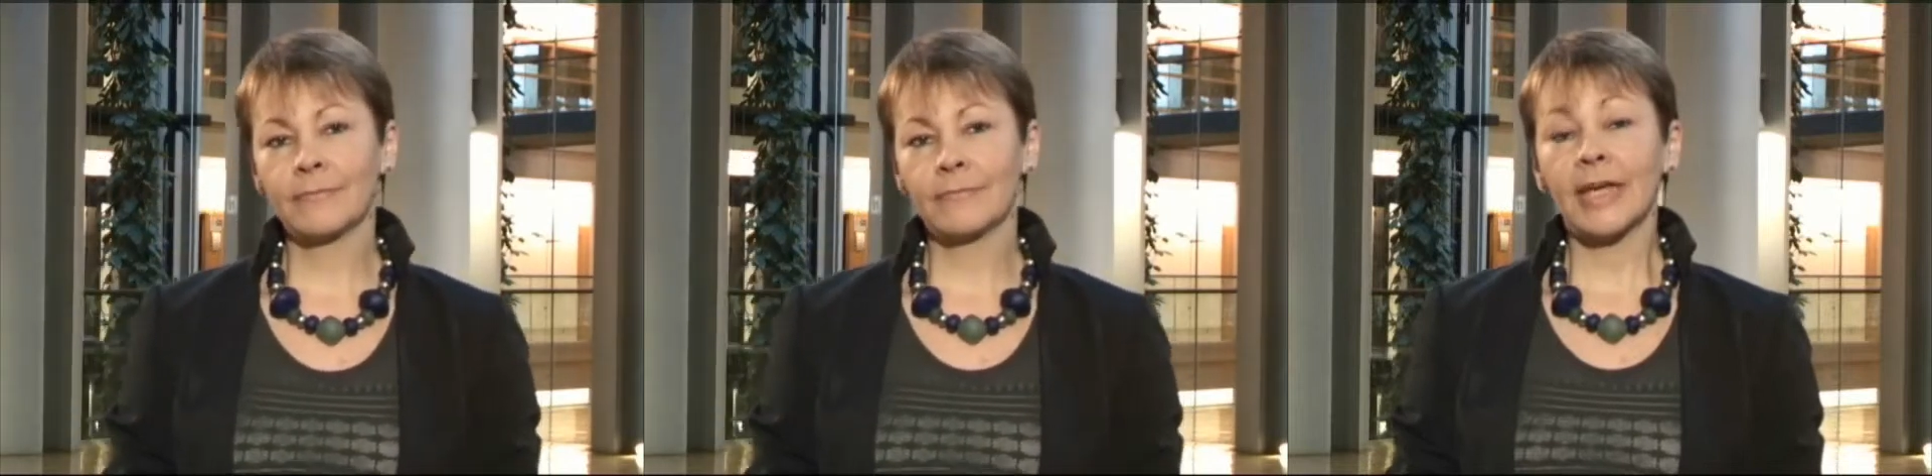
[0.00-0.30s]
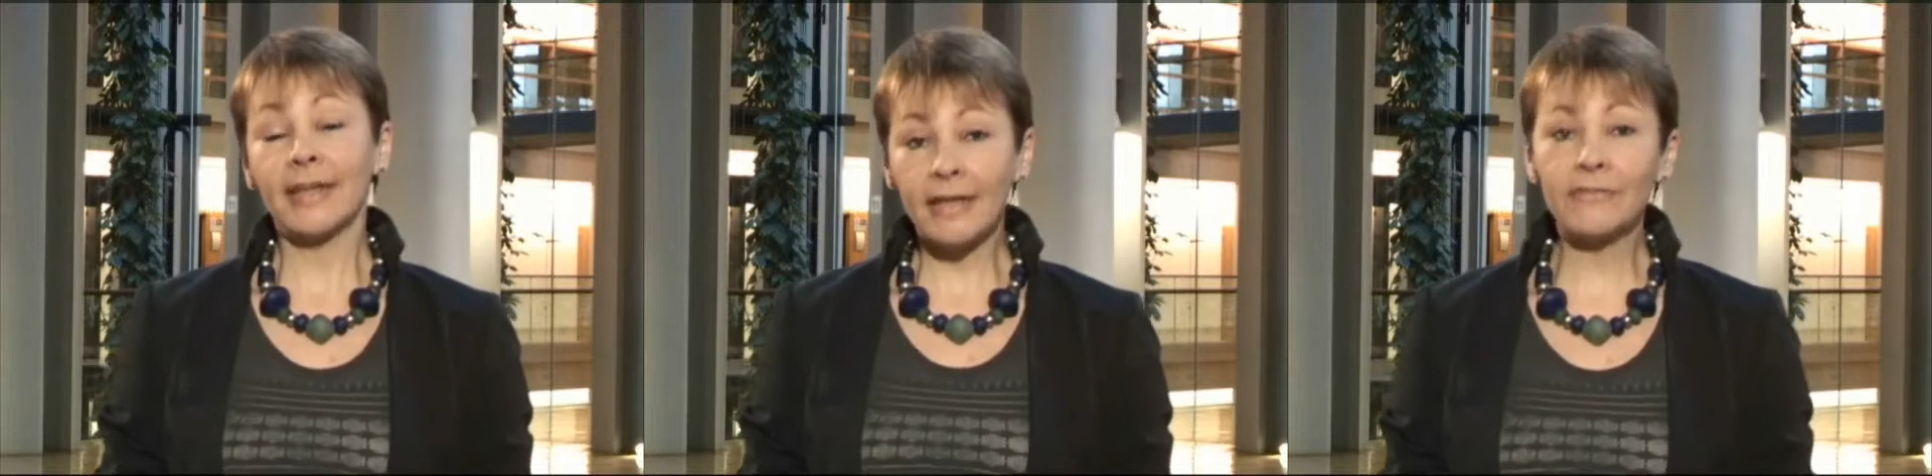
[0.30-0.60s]

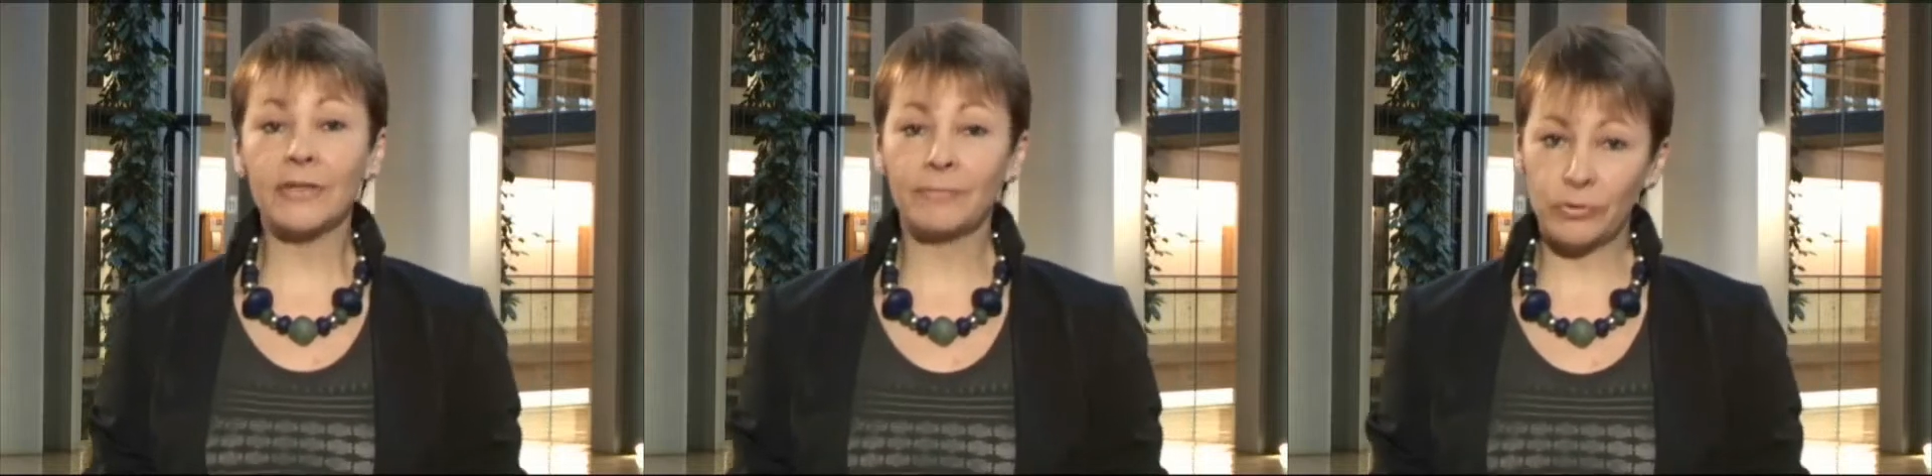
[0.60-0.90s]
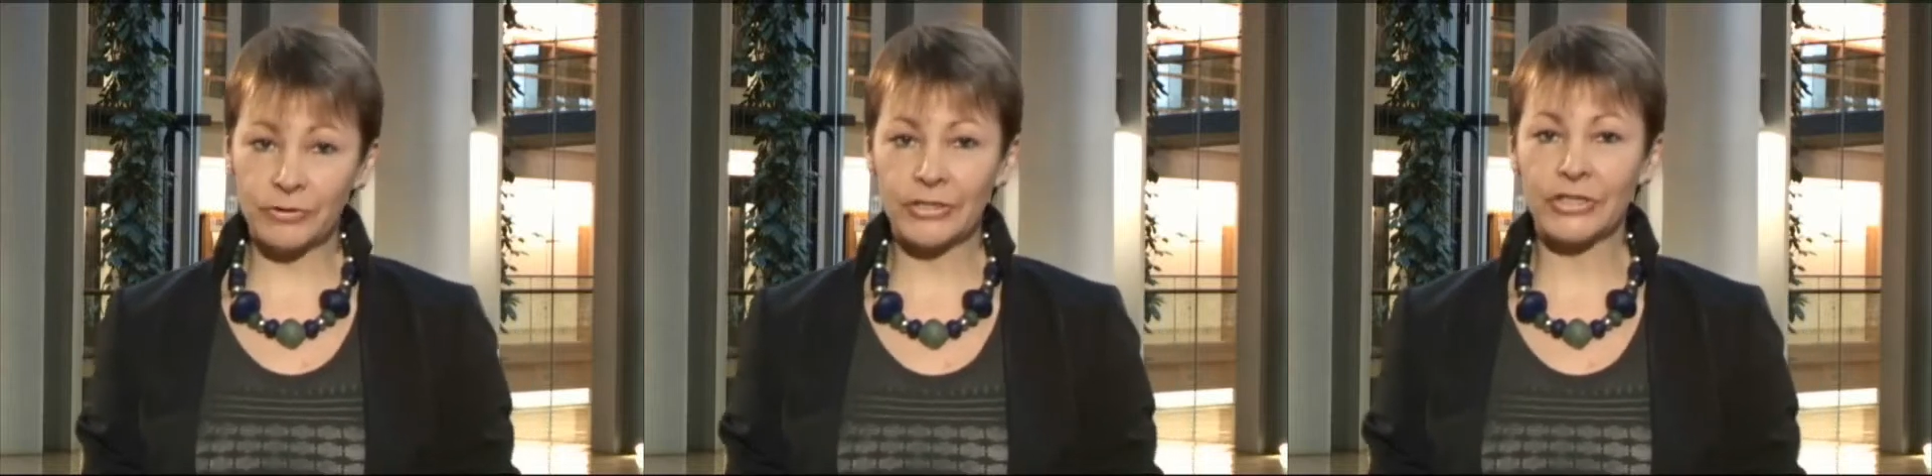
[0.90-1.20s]
It is an
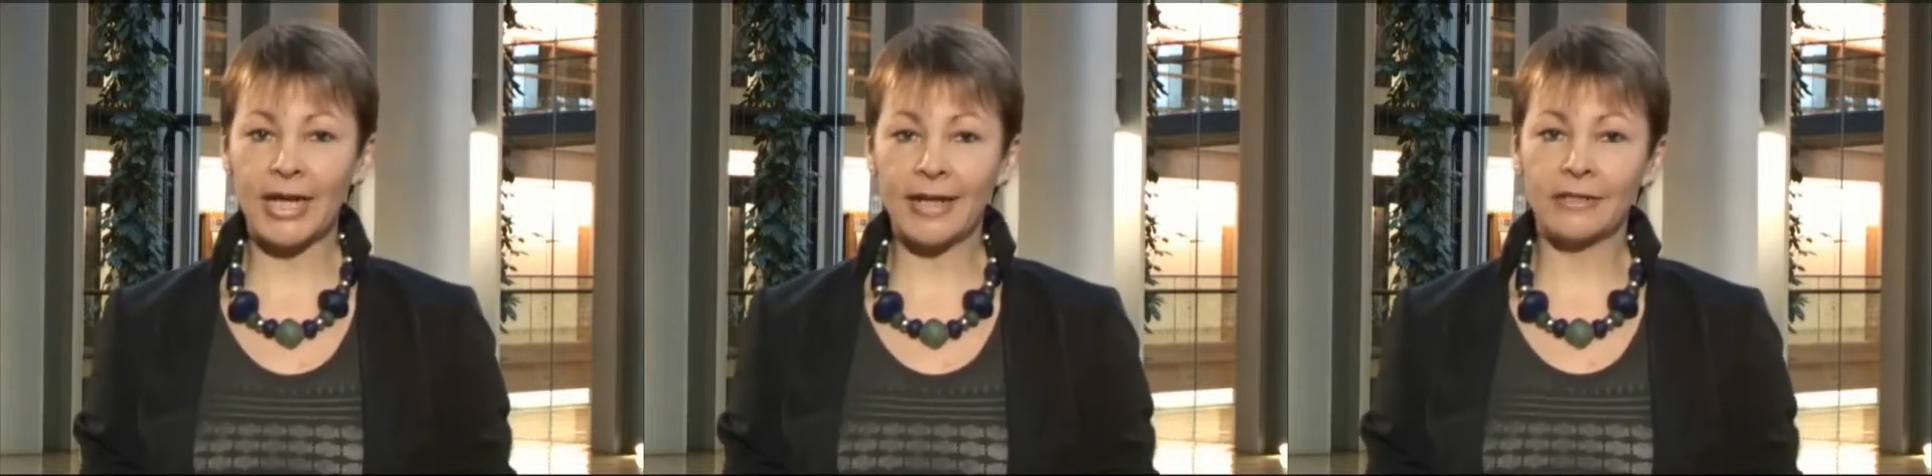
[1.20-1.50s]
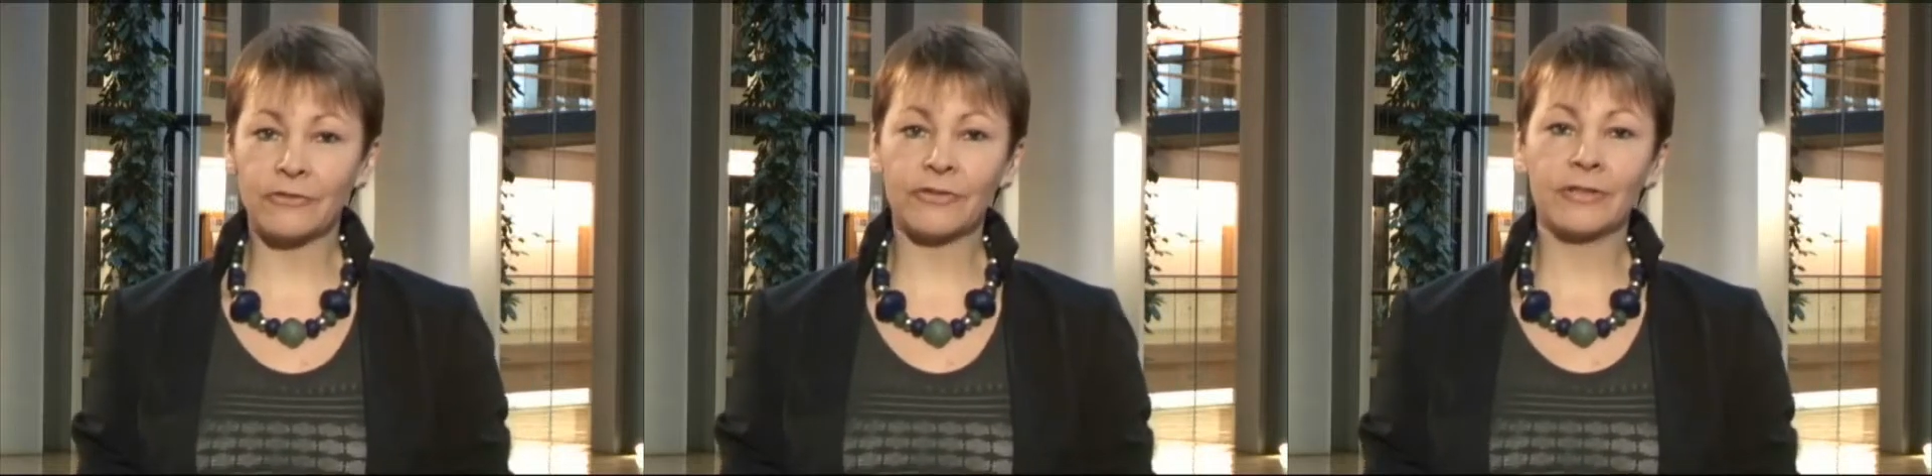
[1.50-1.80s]
important
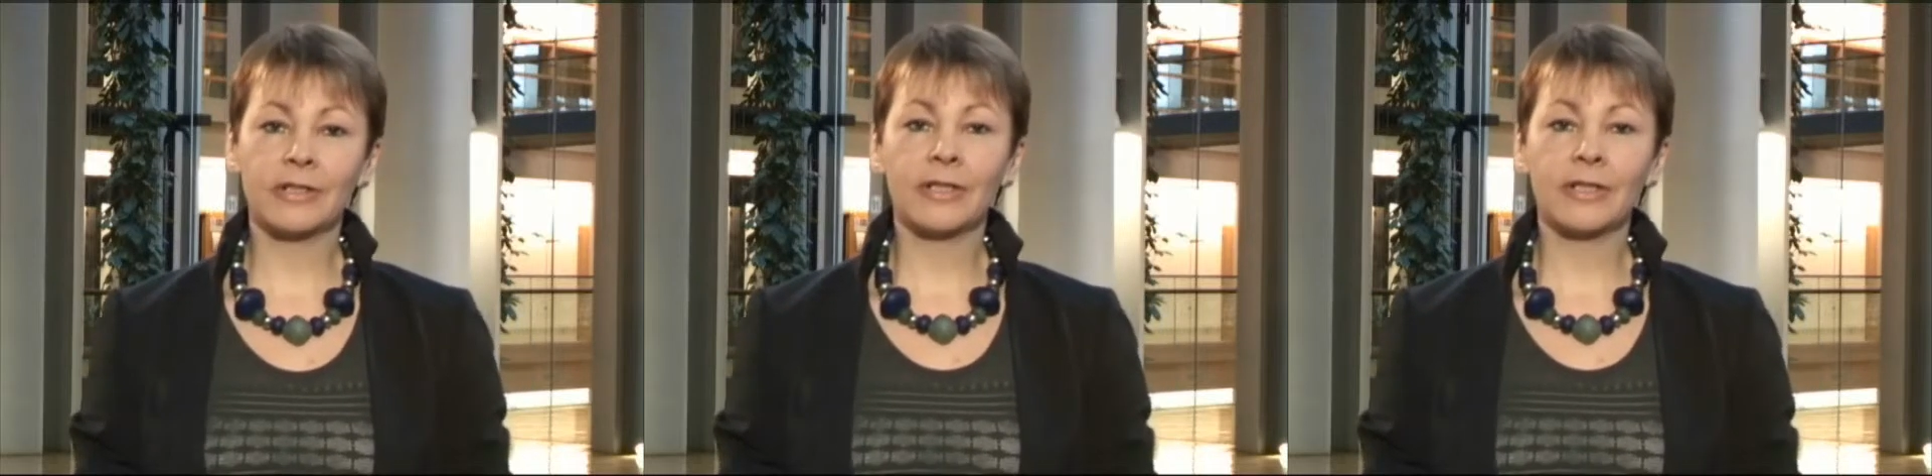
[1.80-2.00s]
challenge,